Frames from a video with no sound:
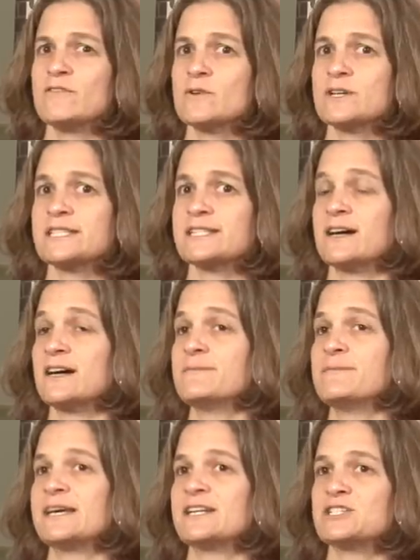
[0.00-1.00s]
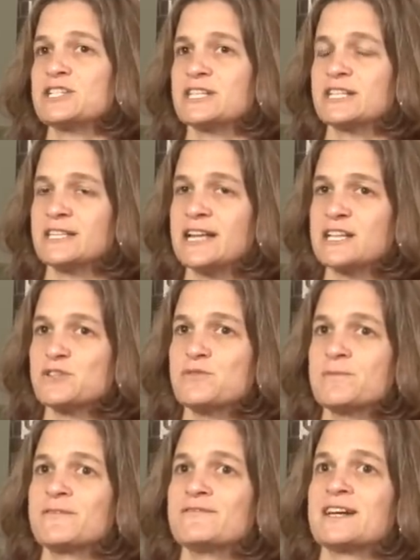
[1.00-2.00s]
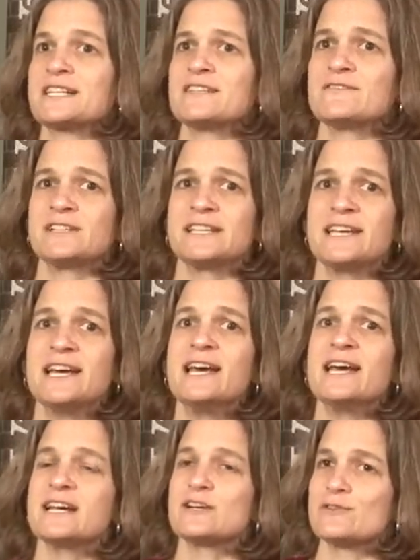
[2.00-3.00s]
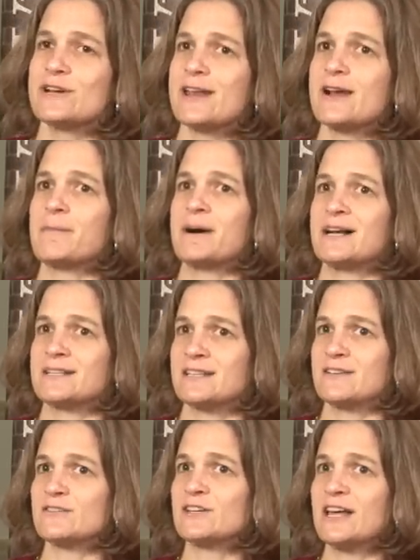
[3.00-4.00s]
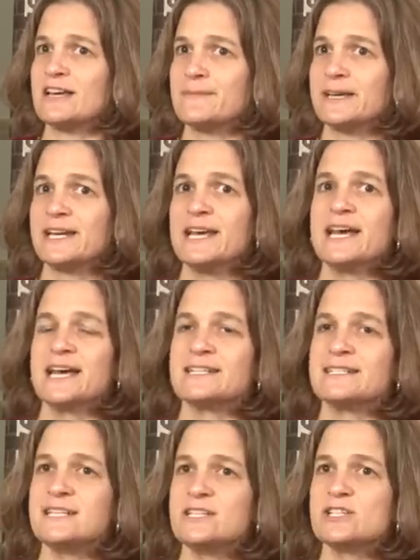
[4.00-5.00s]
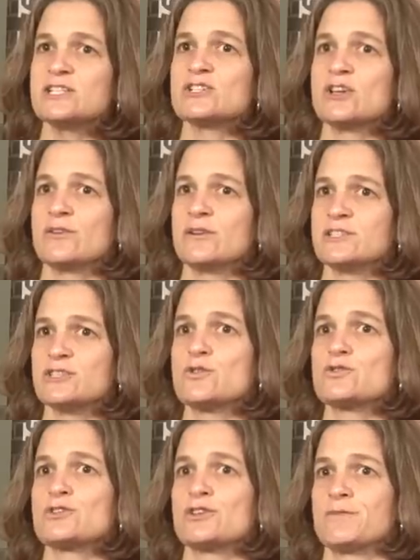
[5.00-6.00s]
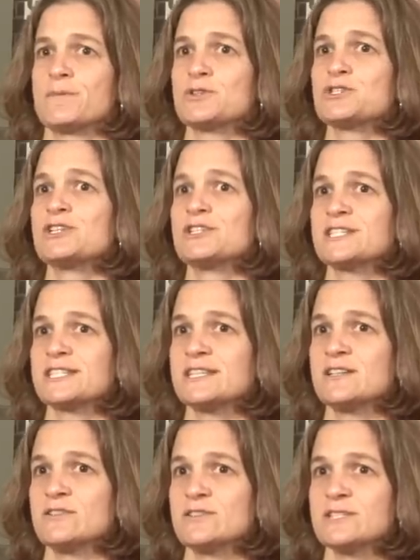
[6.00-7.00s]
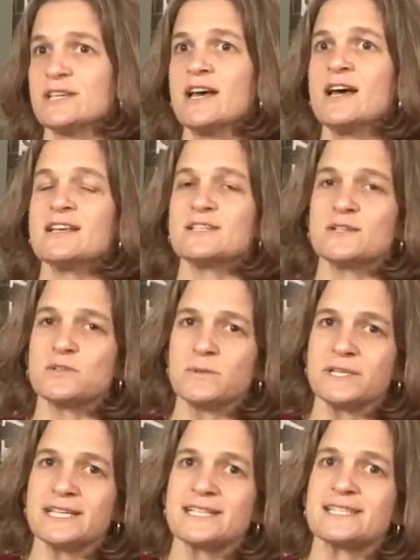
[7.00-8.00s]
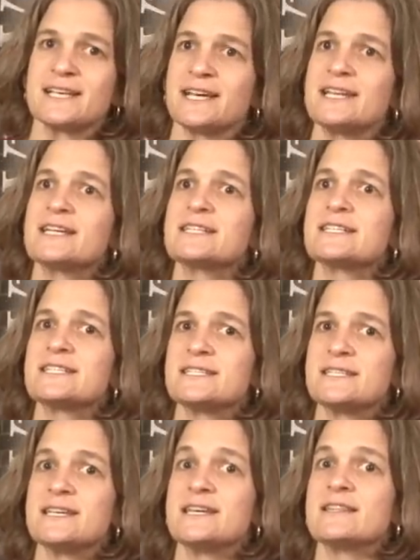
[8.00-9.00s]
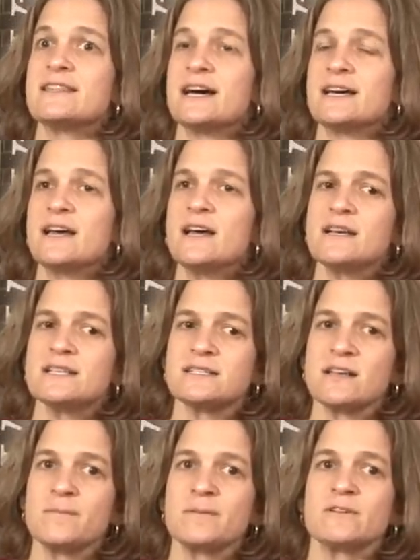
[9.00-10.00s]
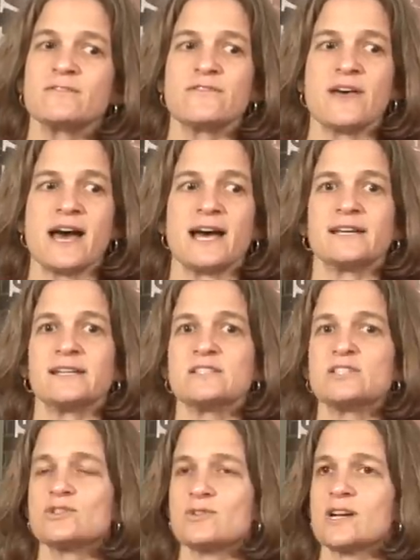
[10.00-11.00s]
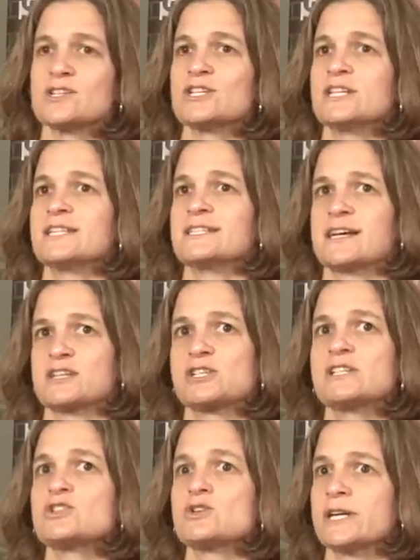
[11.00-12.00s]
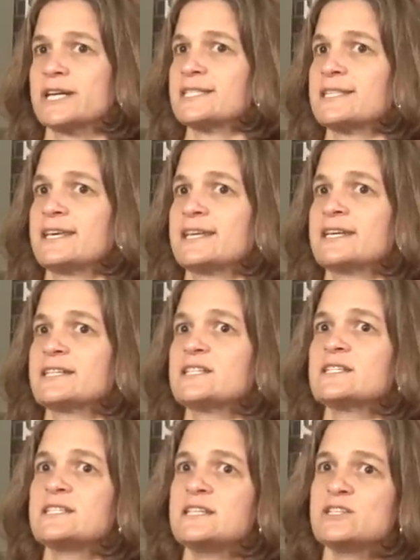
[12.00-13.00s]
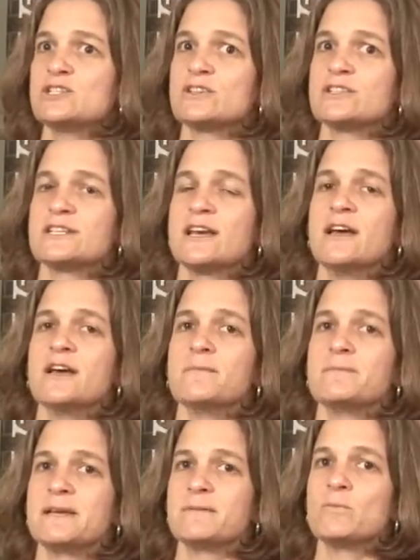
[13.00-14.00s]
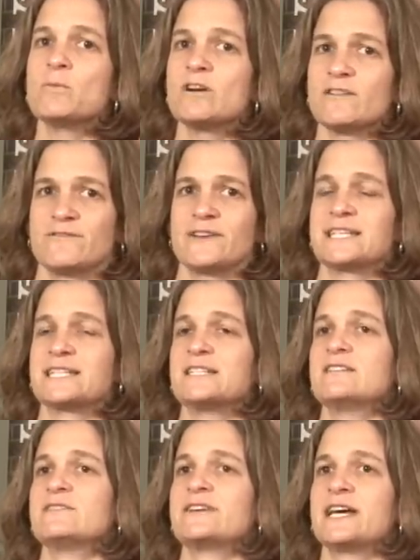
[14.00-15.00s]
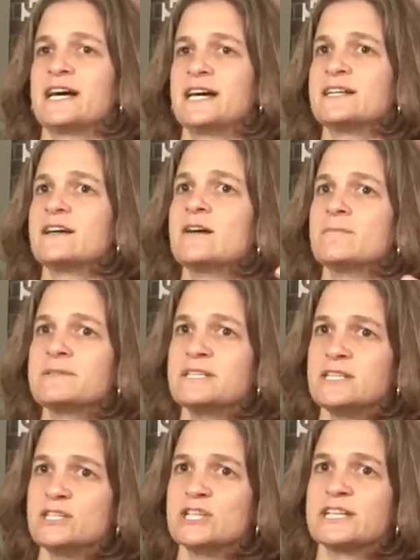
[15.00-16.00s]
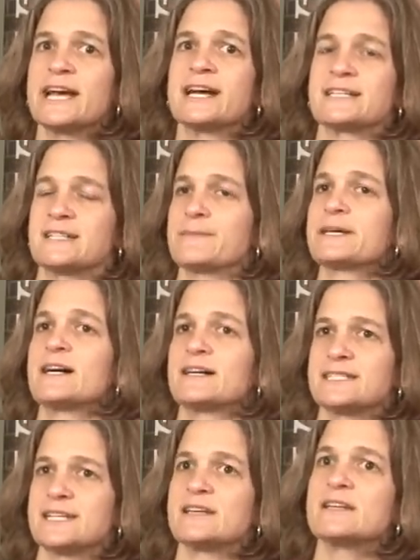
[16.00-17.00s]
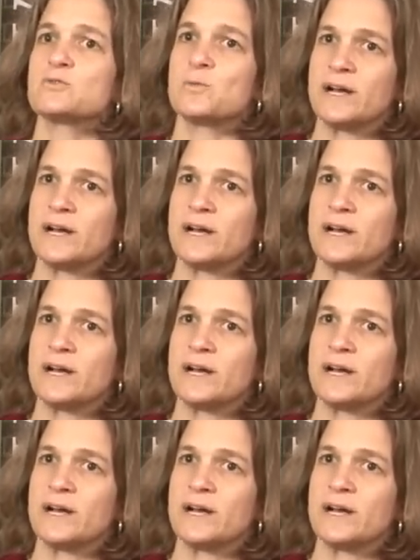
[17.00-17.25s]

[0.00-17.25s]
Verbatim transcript: focused on managing the classroom effectively and creating a positive climate and teaching children social and emotional skills. So it's really exciting to see that some of that instruction is actually translating into teachers being more effective at um, teaching academic content as